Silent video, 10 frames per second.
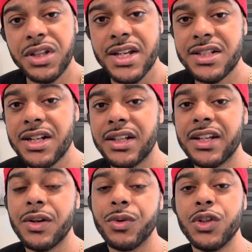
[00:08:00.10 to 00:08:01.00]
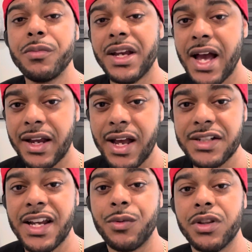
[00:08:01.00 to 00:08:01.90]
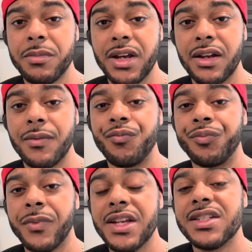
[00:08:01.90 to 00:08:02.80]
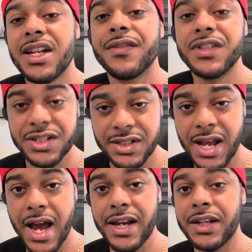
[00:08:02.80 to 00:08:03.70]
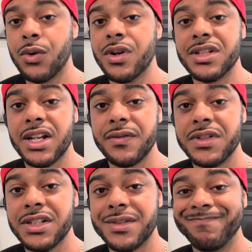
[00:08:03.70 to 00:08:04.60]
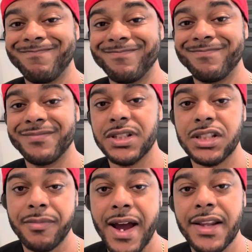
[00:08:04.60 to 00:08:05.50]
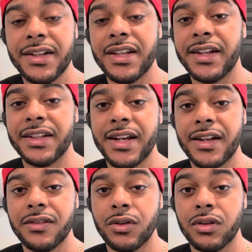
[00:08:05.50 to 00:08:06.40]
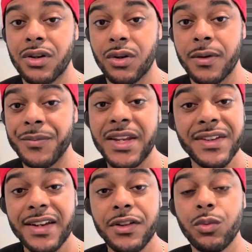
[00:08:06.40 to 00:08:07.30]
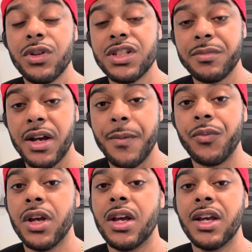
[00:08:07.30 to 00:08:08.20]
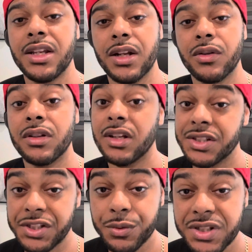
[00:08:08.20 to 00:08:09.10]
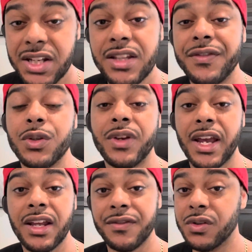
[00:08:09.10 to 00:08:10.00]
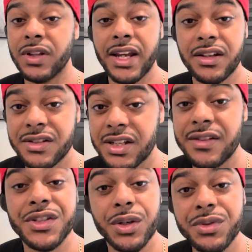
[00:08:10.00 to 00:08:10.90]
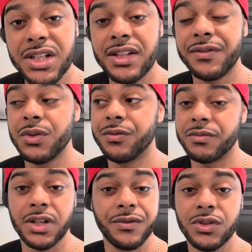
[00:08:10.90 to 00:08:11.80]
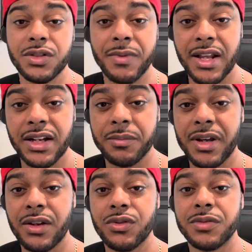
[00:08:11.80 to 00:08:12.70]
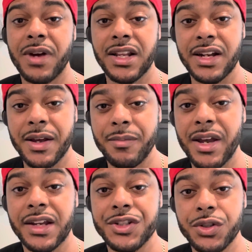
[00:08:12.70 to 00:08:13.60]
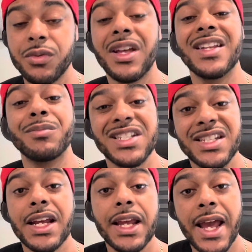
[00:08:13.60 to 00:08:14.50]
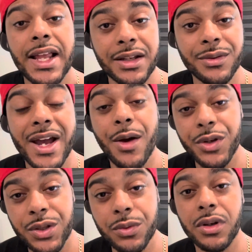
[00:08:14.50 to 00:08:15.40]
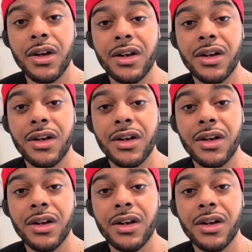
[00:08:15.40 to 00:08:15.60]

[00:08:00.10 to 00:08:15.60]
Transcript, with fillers: that said, again, when you make eye contact with a man, instead of just nodding or instead of just smiling like that or even giving a real smile, show teeth if you can. If you like your teeth, show teeth if you smile at a man who's smiling back at you. But say, hello, how are you?